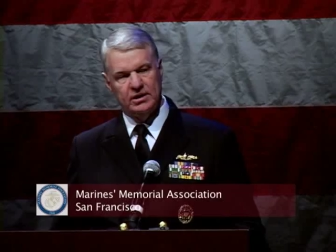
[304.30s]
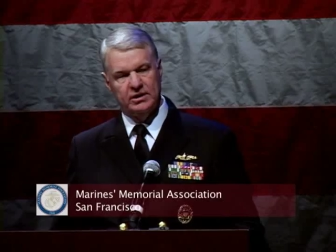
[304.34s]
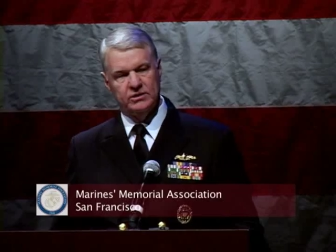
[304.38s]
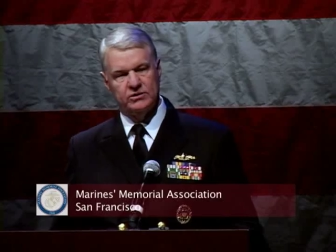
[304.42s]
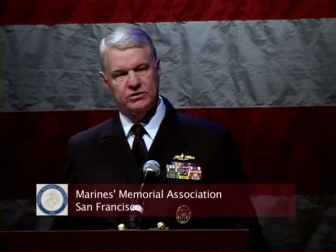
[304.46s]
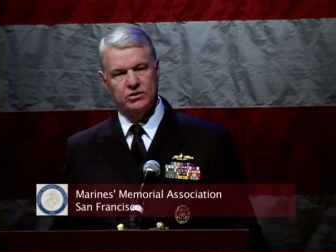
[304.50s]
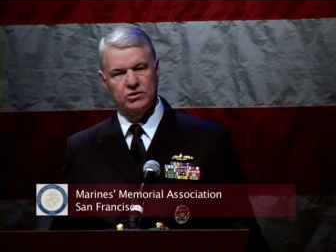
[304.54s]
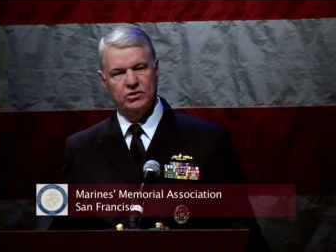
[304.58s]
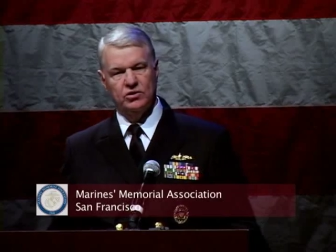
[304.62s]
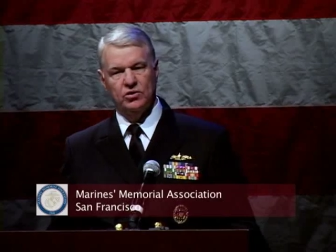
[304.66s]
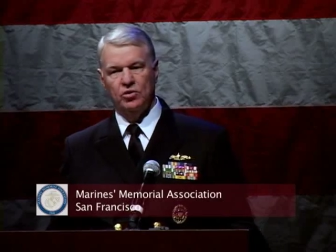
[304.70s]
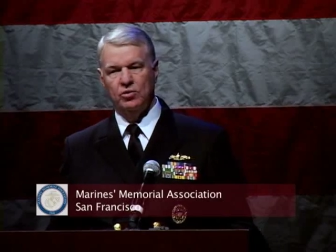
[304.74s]
as
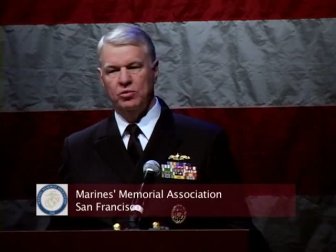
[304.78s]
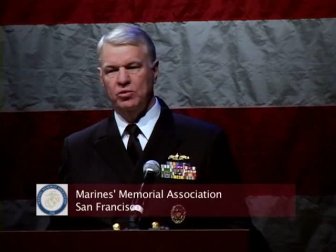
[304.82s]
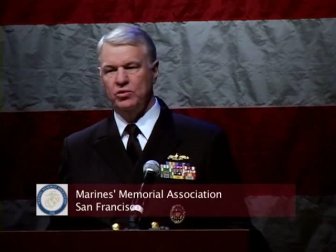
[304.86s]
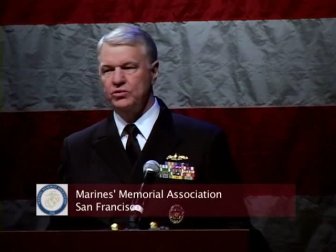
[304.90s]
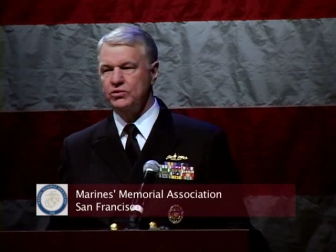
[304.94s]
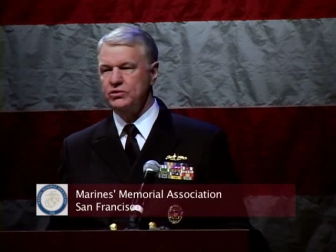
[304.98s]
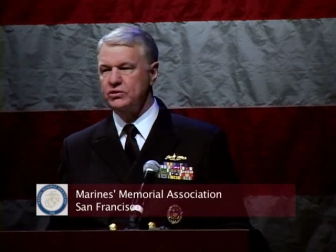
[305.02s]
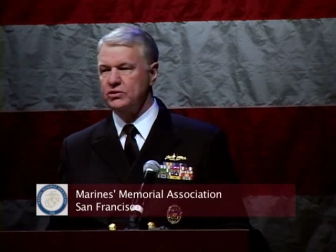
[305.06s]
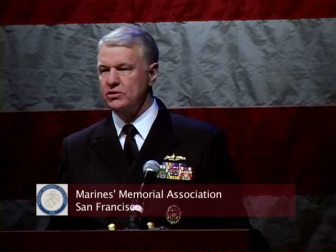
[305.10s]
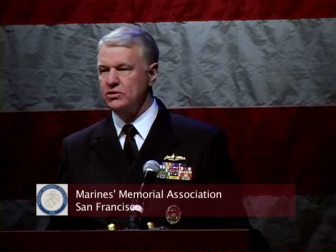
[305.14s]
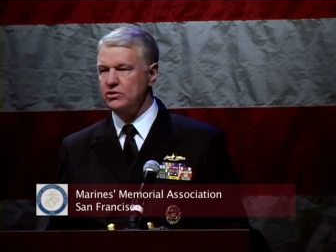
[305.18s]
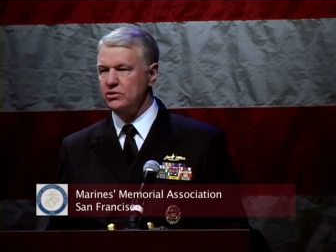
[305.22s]
a global
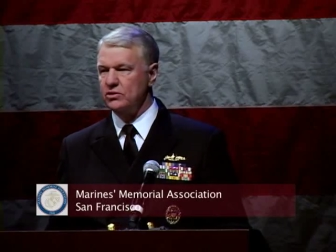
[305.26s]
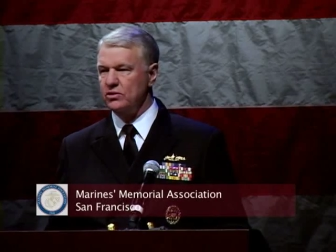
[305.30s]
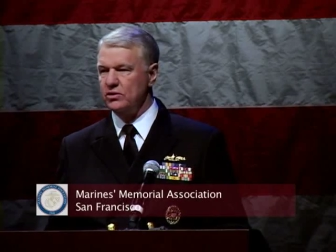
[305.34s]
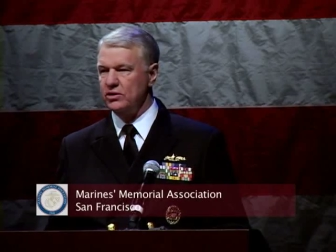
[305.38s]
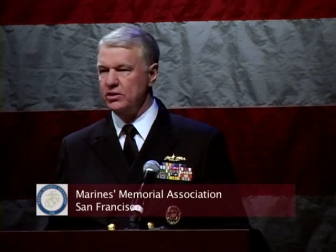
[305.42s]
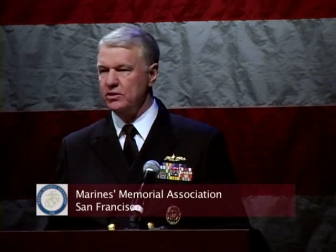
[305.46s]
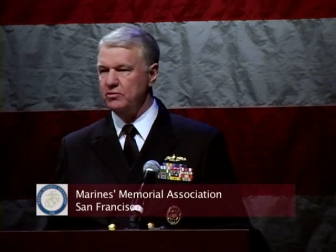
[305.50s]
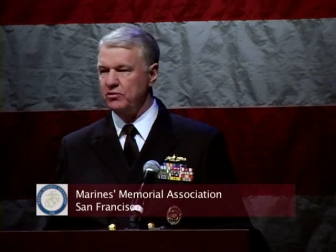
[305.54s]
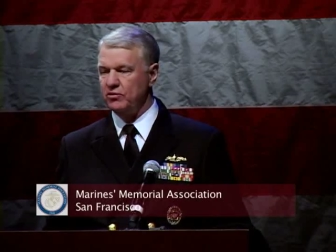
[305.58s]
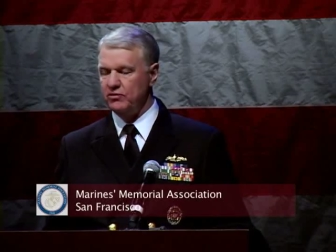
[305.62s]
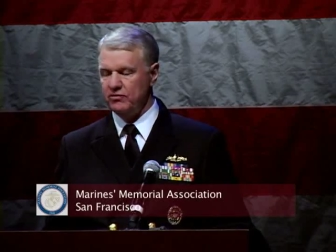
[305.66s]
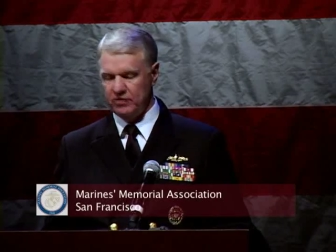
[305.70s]

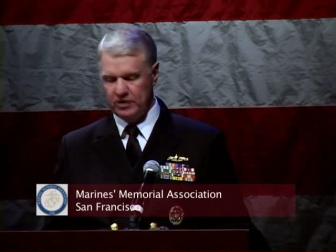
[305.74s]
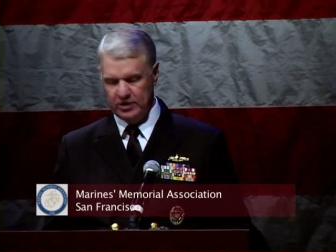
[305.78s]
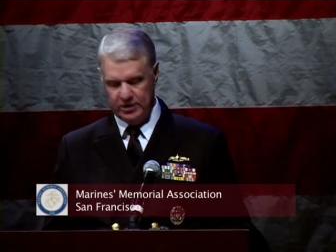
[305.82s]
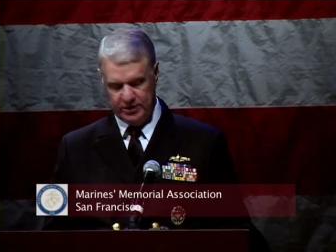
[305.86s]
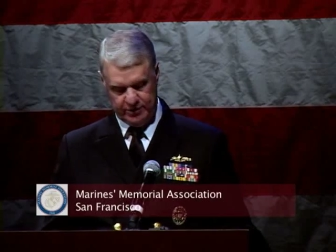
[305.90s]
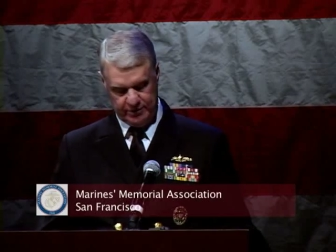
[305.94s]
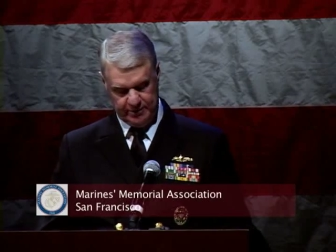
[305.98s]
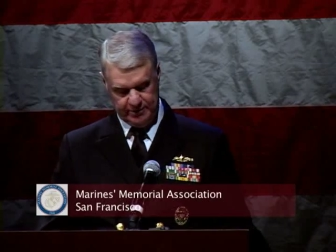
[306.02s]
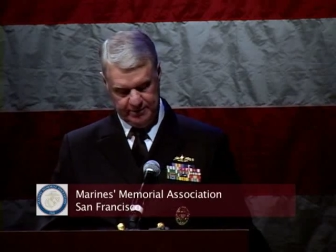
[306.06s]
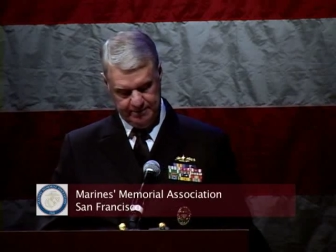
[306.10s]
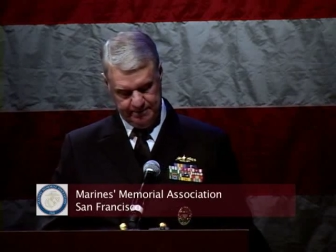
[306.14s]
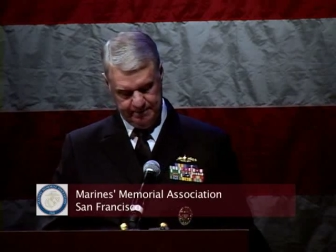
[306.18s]
security
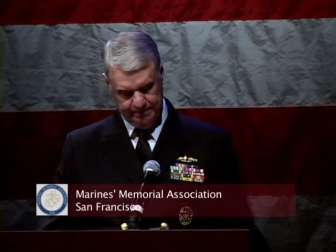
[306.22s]
provider.